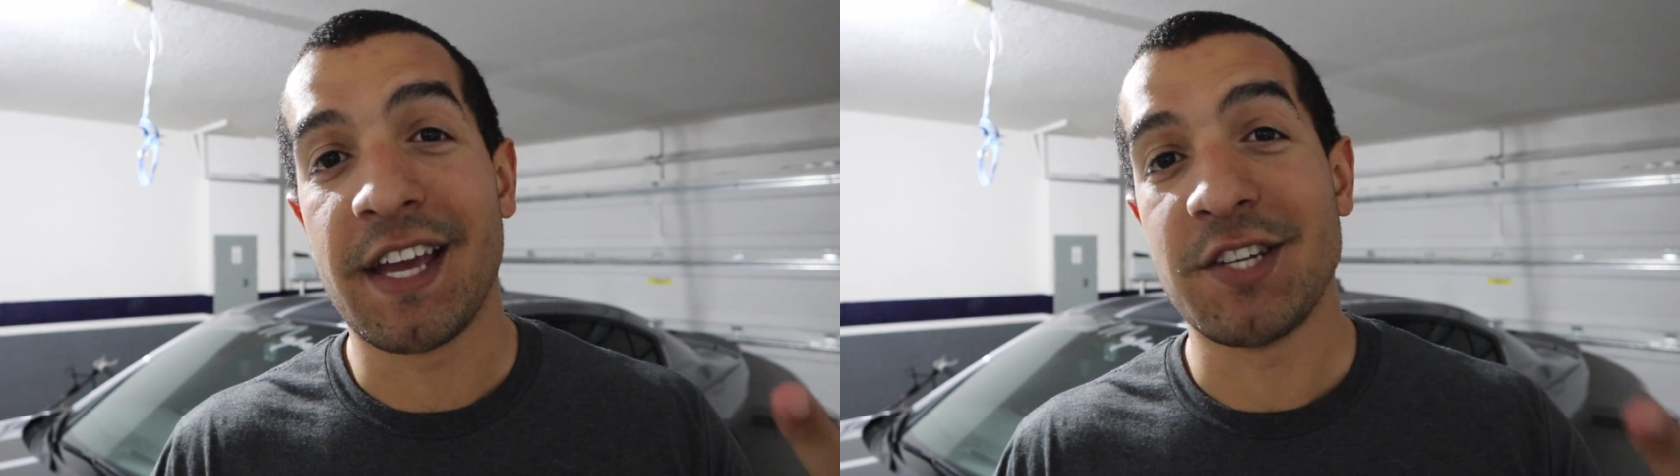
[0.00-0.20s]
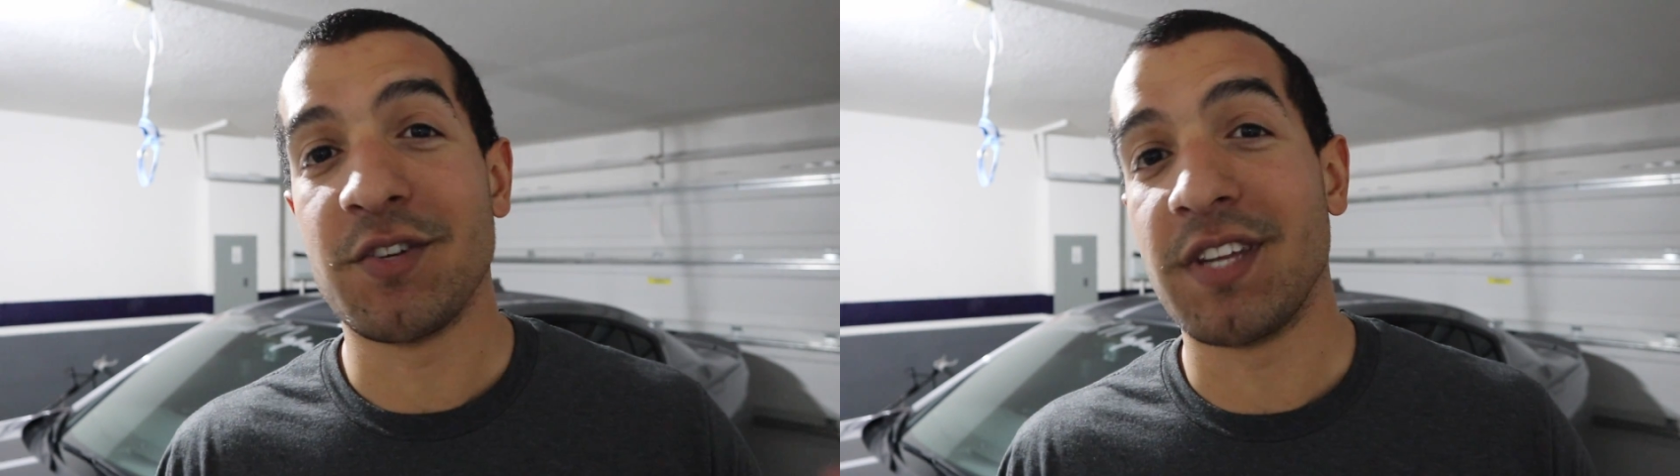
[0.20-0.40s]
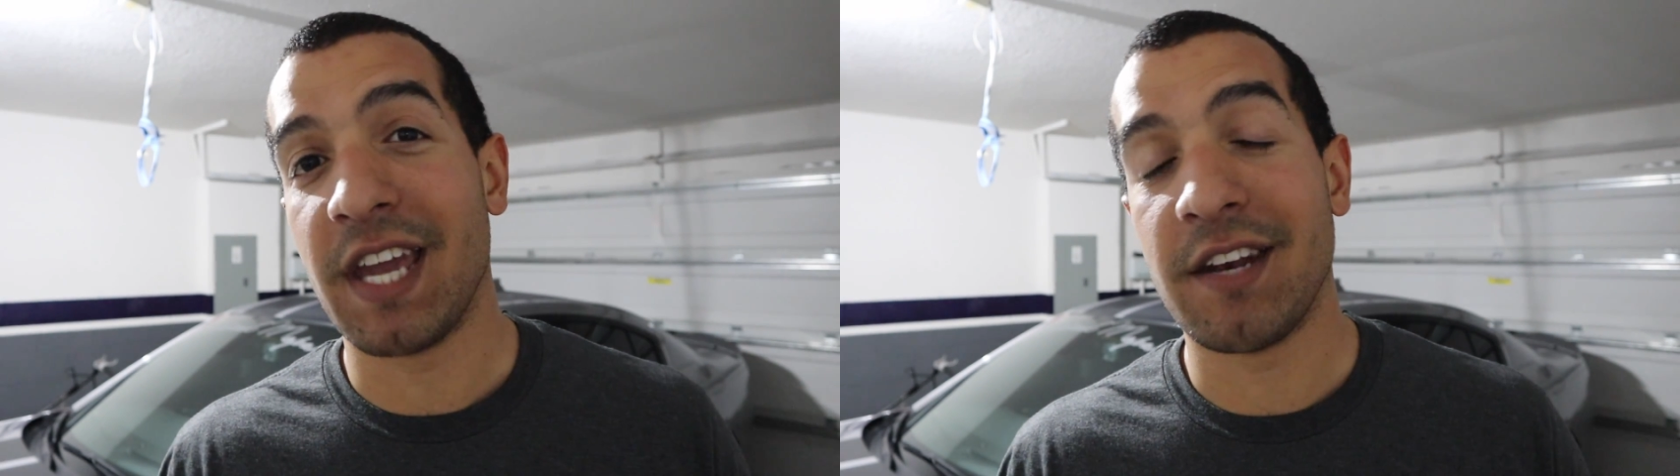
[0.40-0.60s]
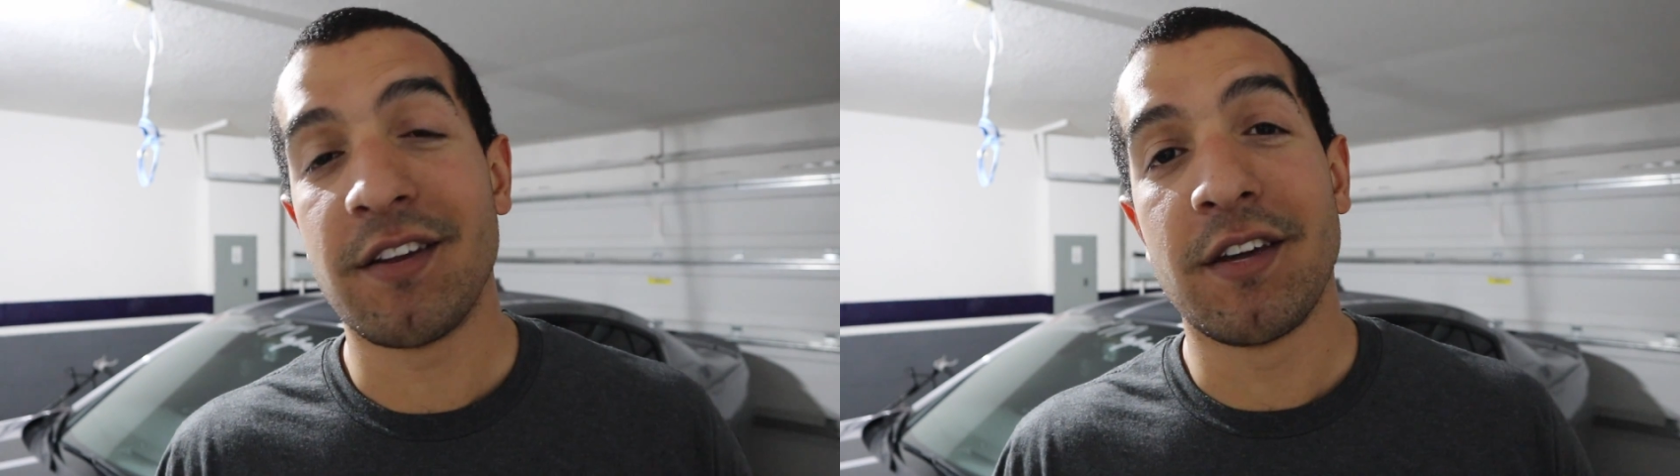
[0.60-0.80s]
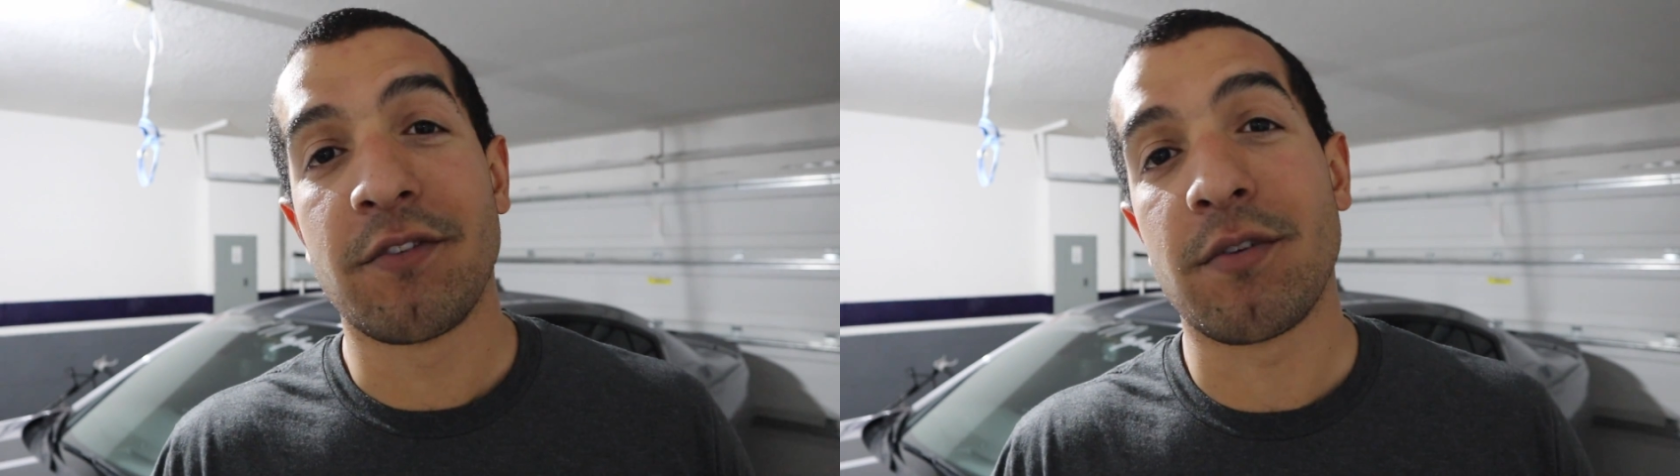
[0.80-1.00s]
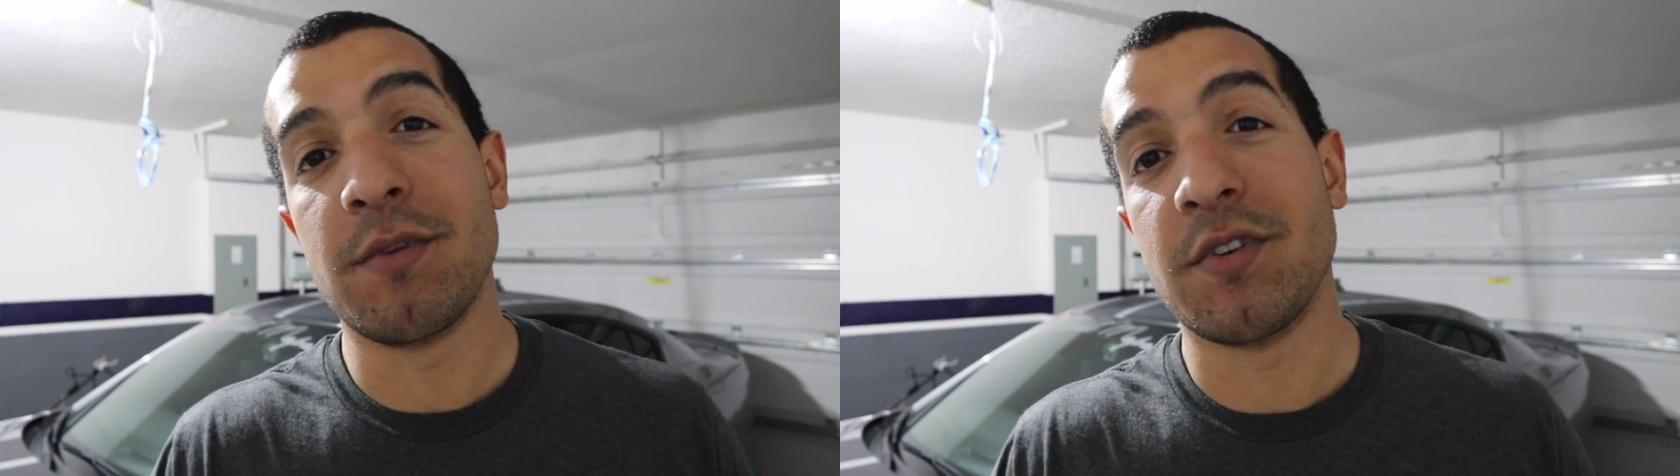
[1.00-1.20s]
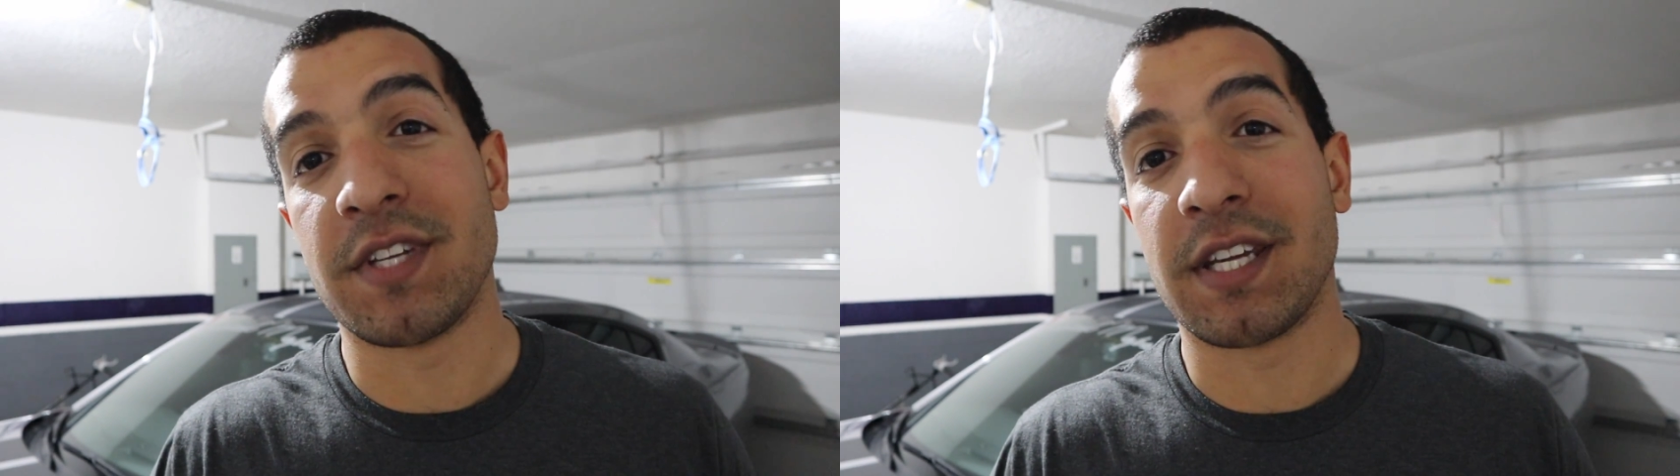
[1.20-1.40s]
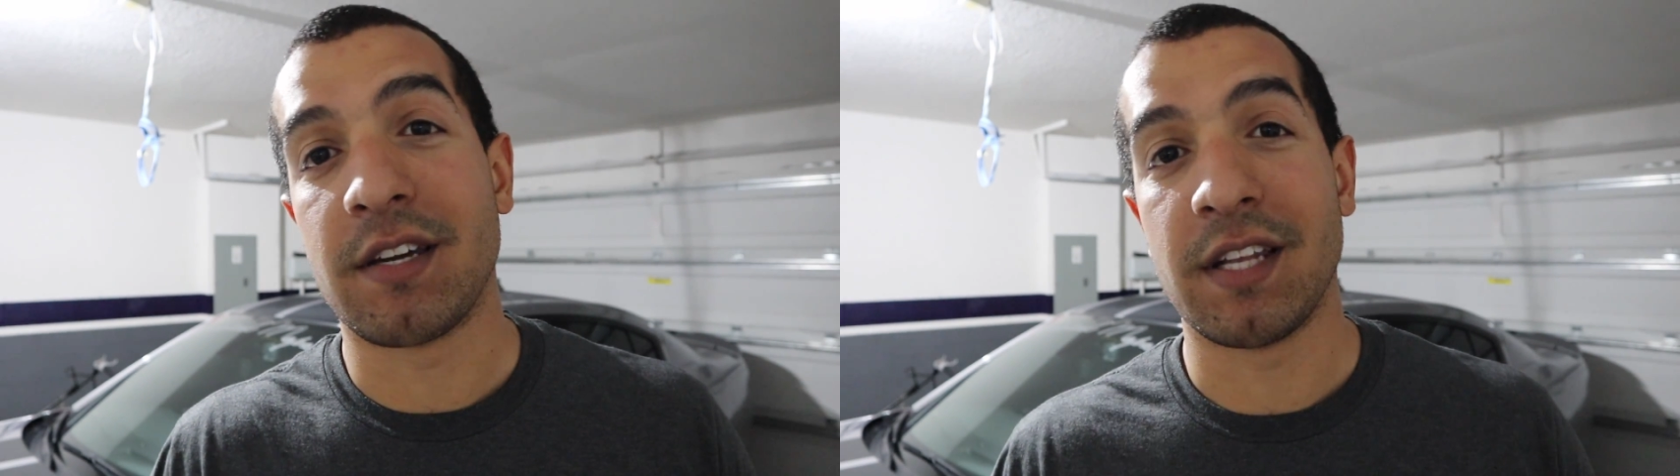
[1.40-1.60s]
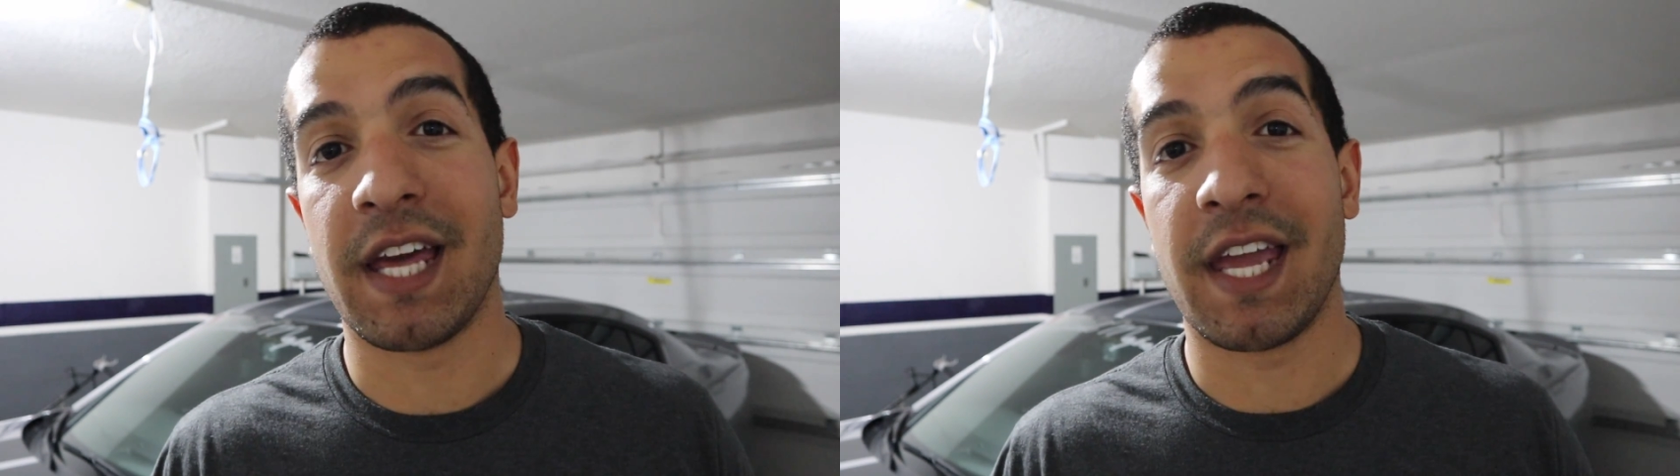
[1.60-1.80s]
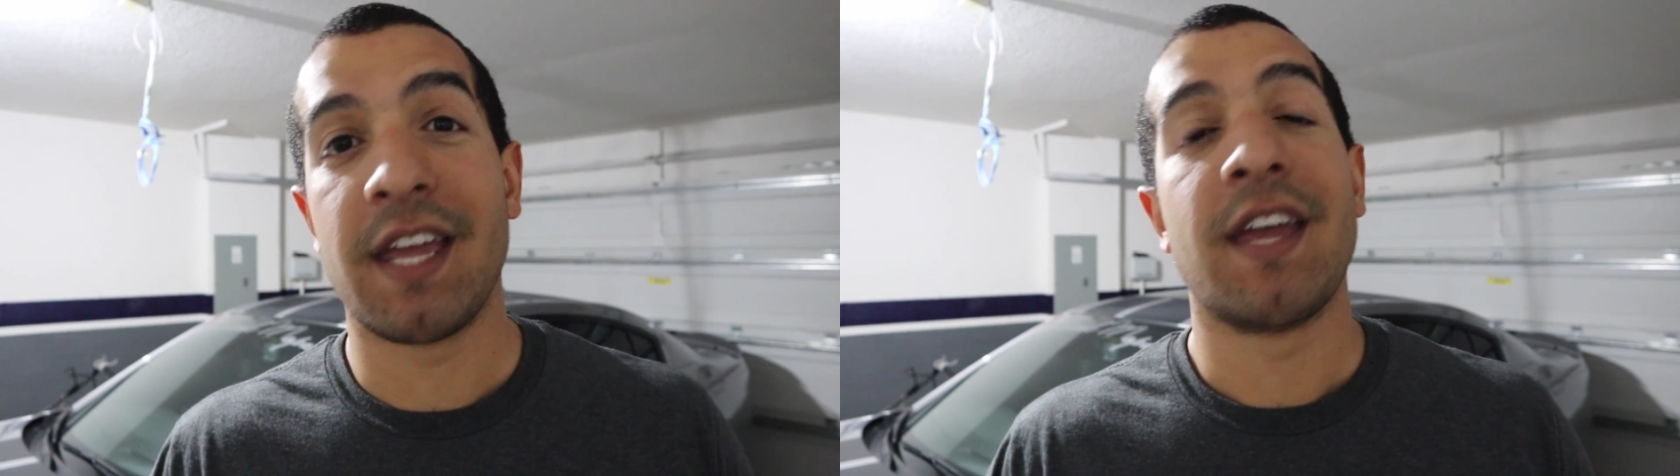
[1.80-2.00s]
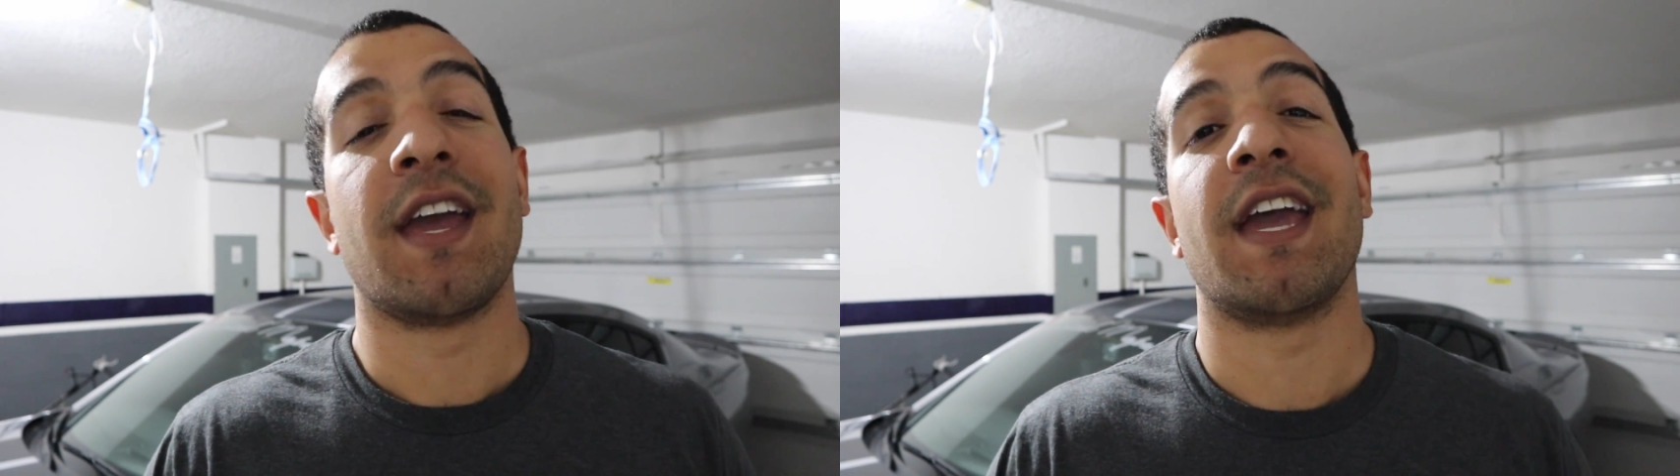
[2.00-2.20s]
as you'd get from using clay.